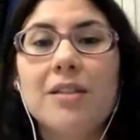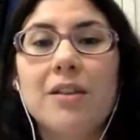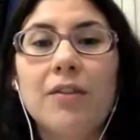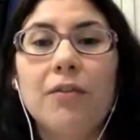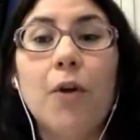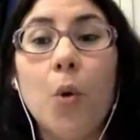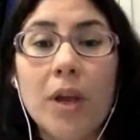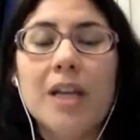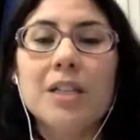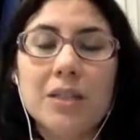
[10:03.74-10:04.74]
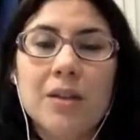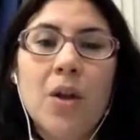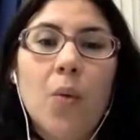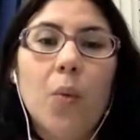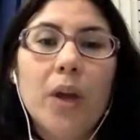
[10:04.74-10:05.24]
the focus
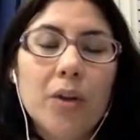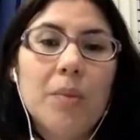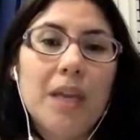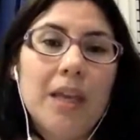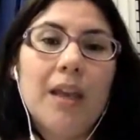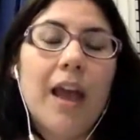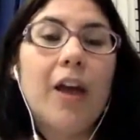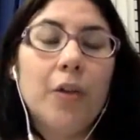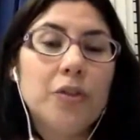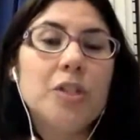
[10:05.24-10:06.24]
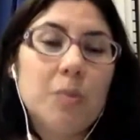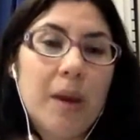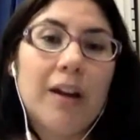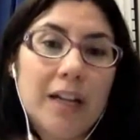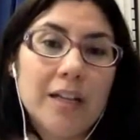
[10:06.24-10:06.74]
will be health
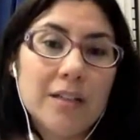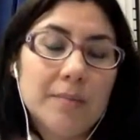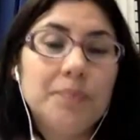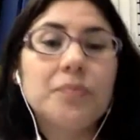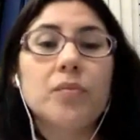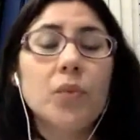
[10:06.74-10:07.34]
disparities